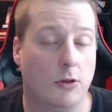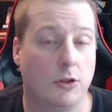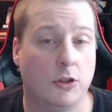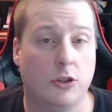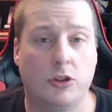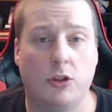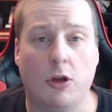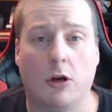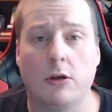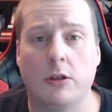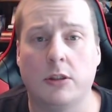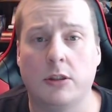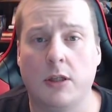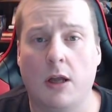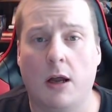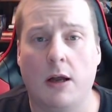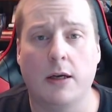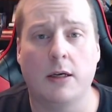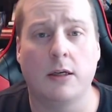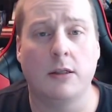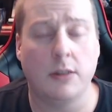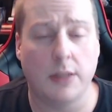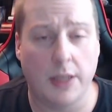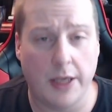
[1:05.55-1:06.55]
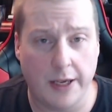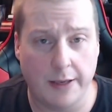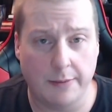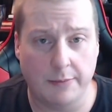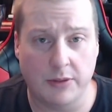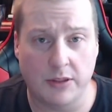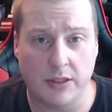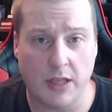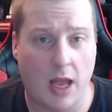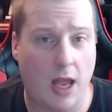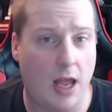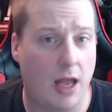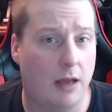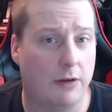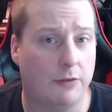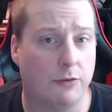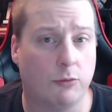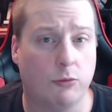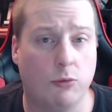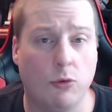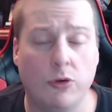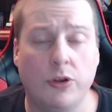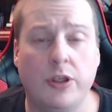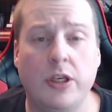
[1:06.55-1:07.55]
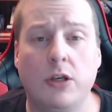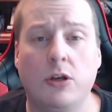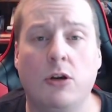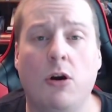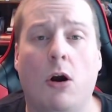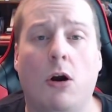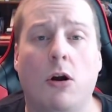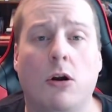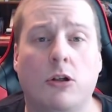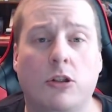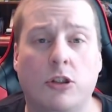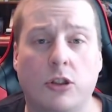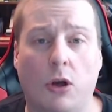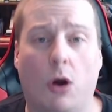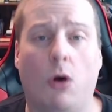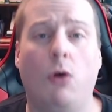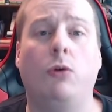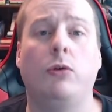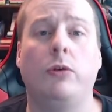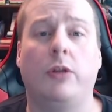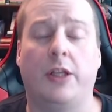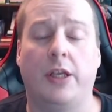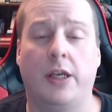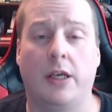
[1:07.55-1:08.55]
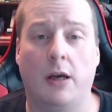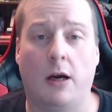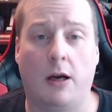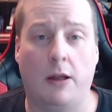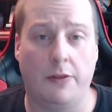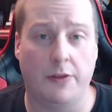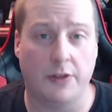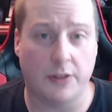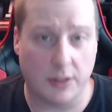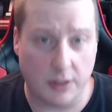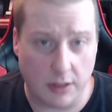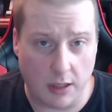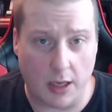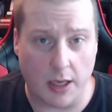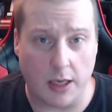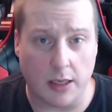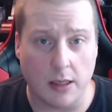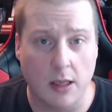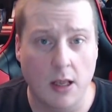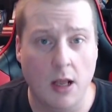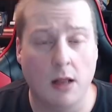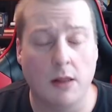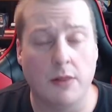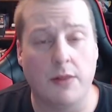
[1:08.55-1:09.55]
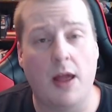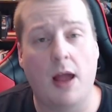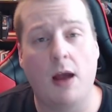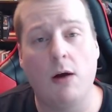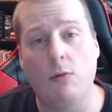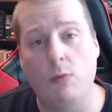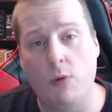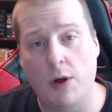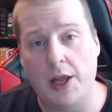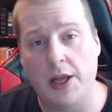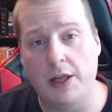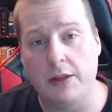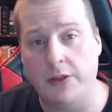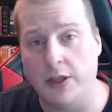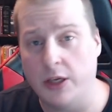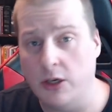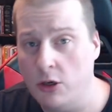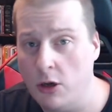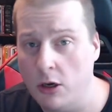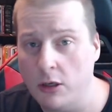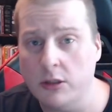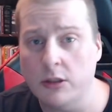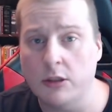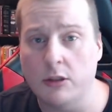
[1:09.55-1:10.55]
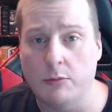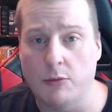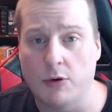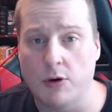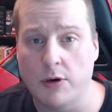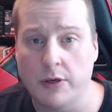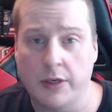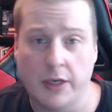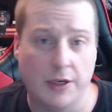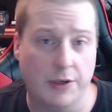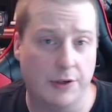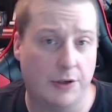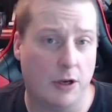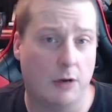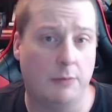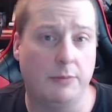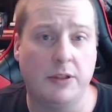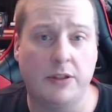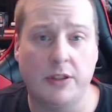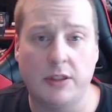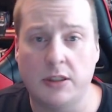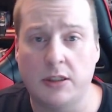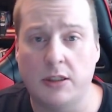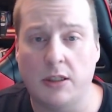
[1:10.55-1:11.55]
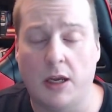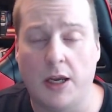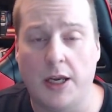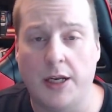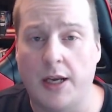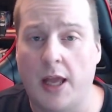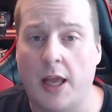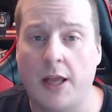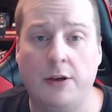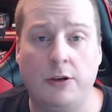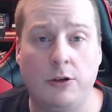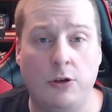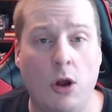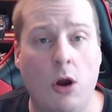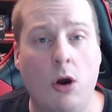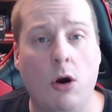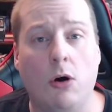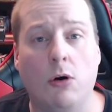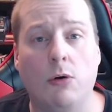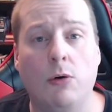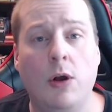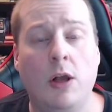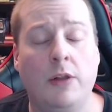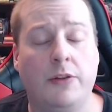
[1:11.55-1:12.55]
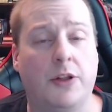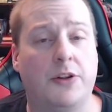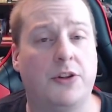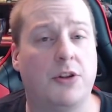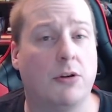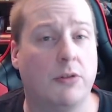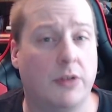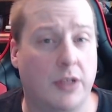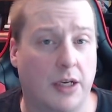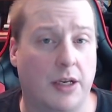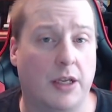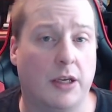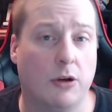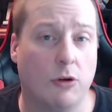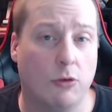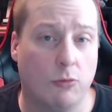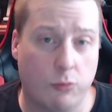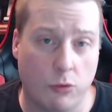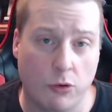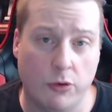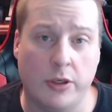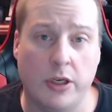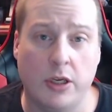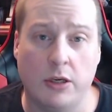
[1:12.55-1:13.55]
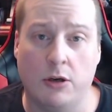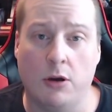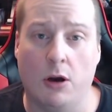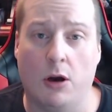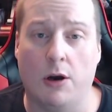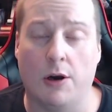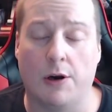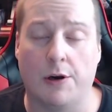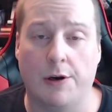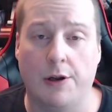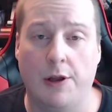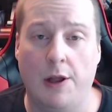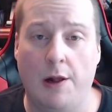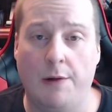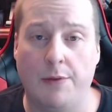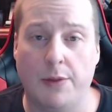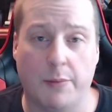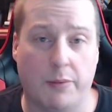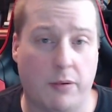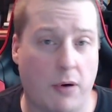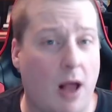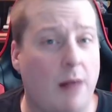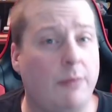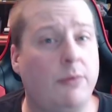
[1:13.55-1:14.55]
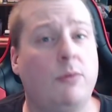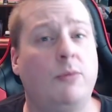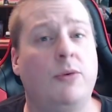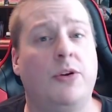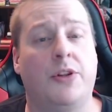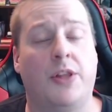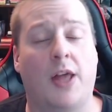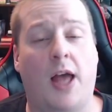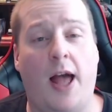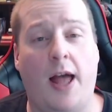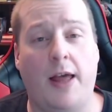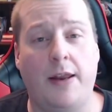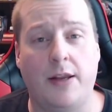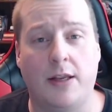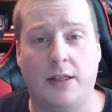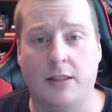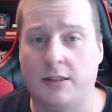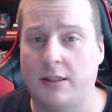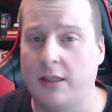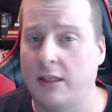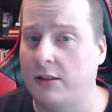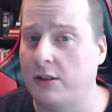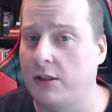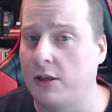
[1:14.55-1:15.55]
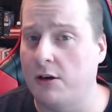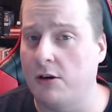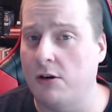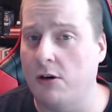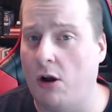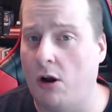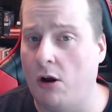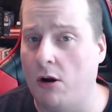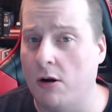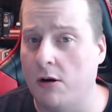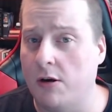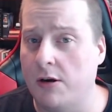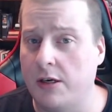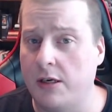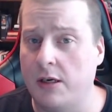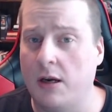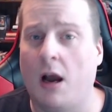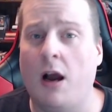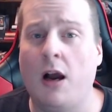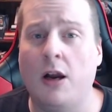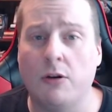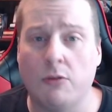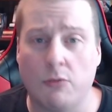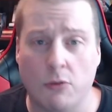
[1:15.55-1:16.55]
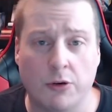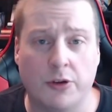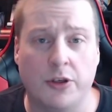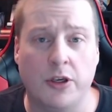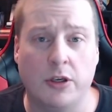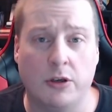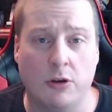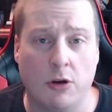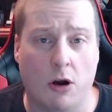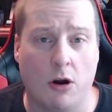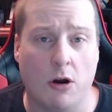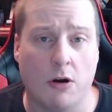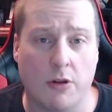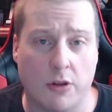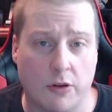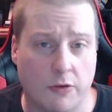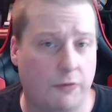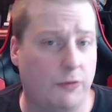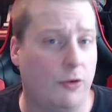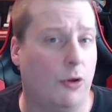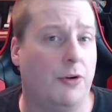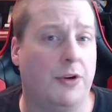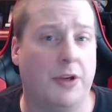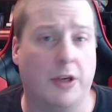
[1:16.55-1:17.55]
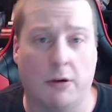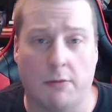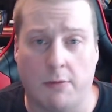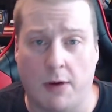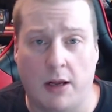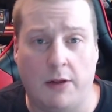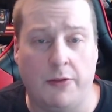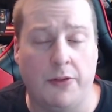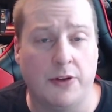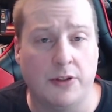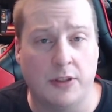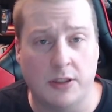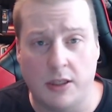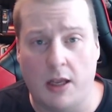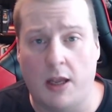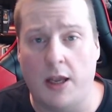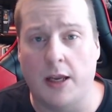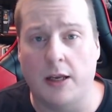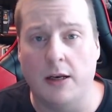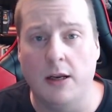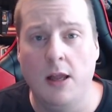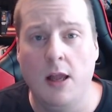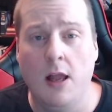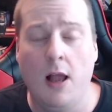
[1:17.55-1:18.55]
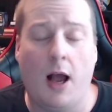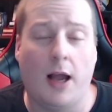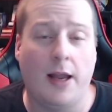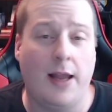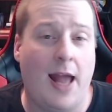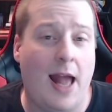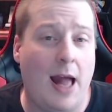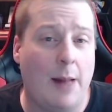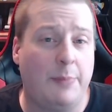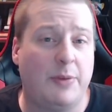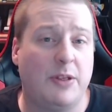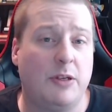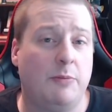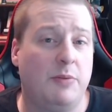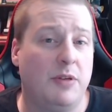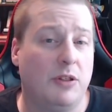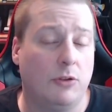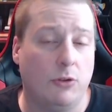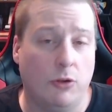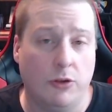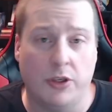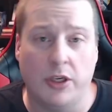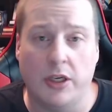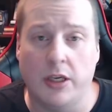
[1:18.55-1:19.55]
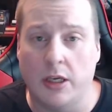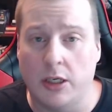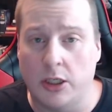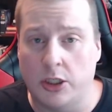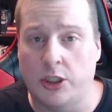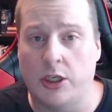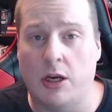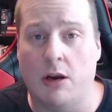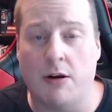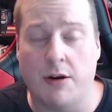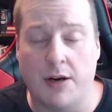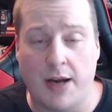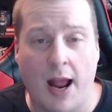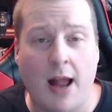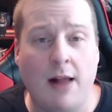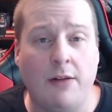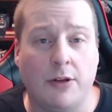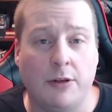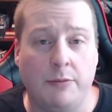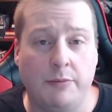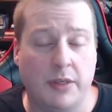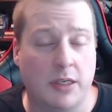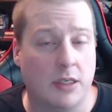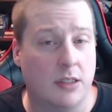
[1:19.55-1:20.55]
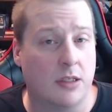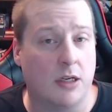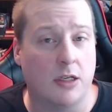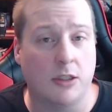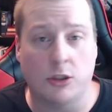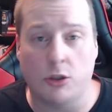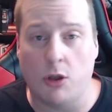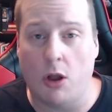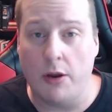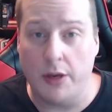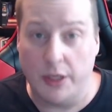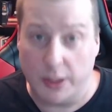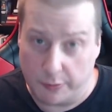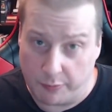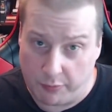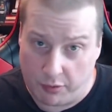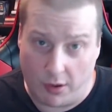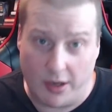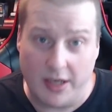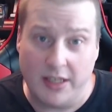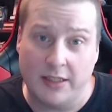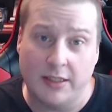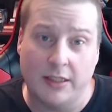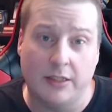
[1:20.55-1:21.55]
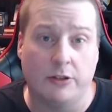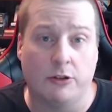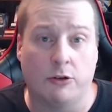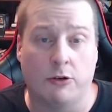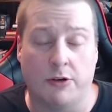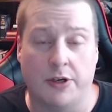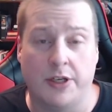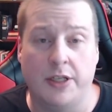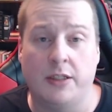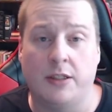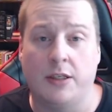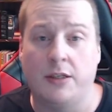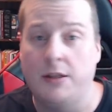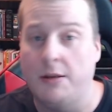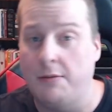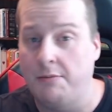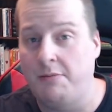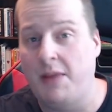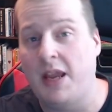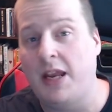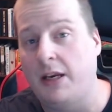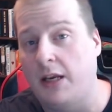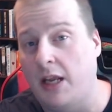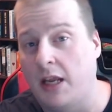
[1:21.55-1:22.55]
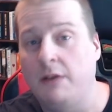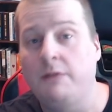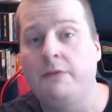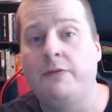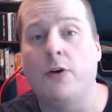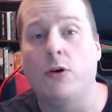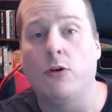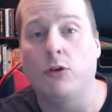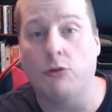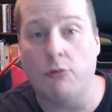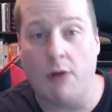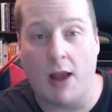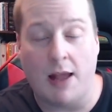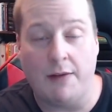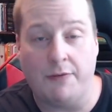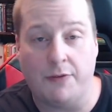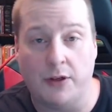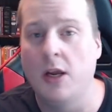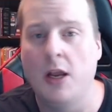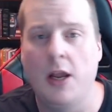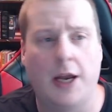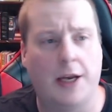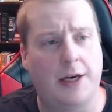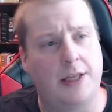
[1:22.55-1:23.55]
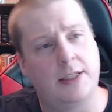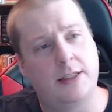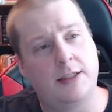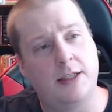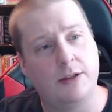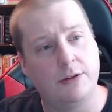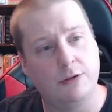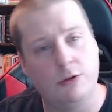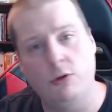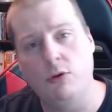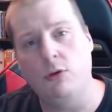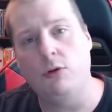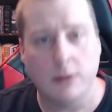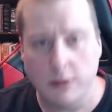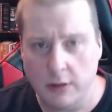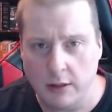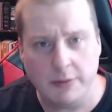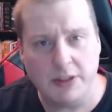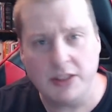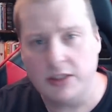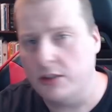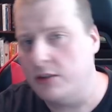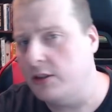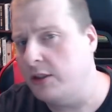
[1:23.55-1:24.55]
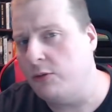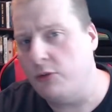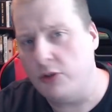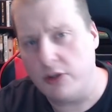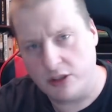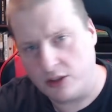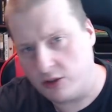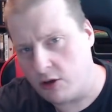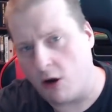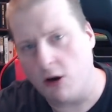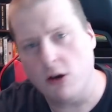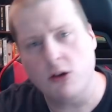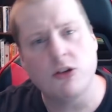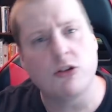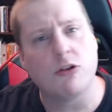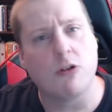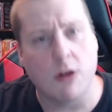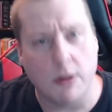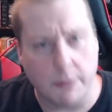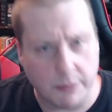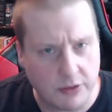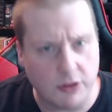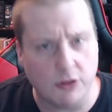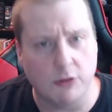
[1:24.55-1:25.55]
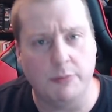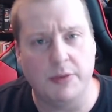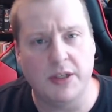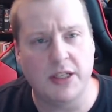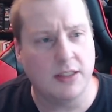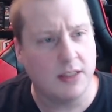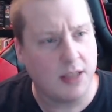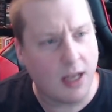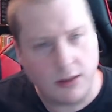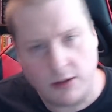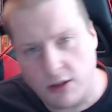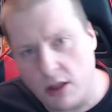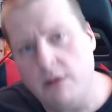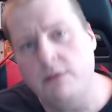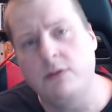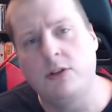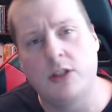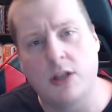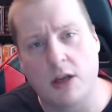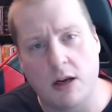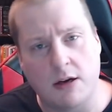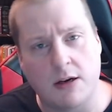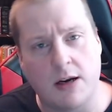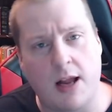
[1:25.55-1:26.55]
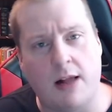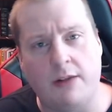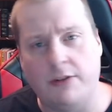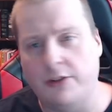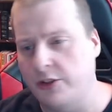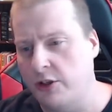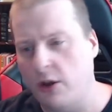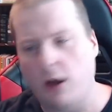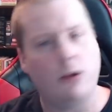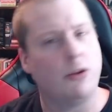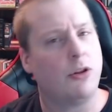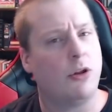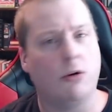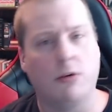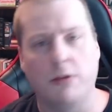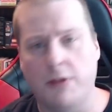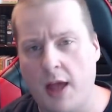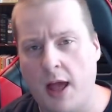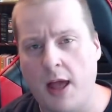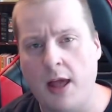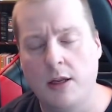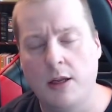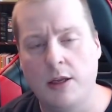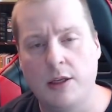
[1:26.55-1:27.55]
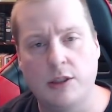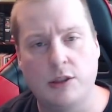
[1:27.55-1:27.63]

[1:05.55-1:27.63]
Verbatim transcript: StarStock claims to have rookie cards only on the site. That way, the customer can come to the site and know that they're getting a rookie card. The problem with that is that there are non rookie cards floating around the site. I happened to be looking at Jared Allen because I saw his price increase in the main infographic, and I said, cool, let me see what his cards are up to because I love Jared Allen. Y'all know that.